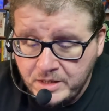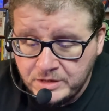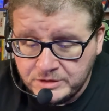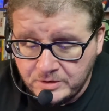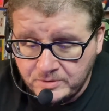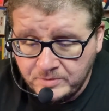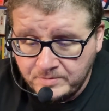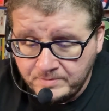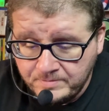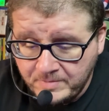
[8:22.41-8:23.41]
So
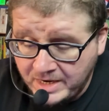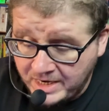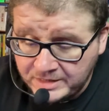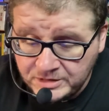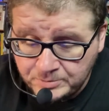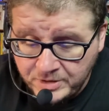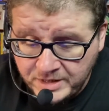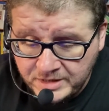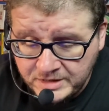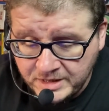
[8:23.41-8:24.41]
I like this
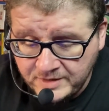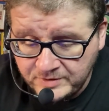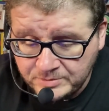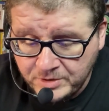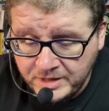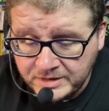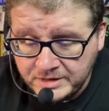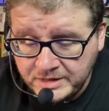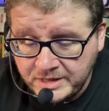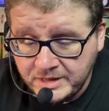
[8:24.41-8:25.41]
product. I give this product a
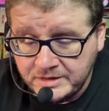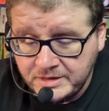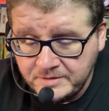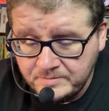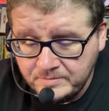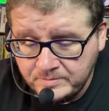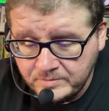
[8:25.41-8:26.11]
10 out of 10.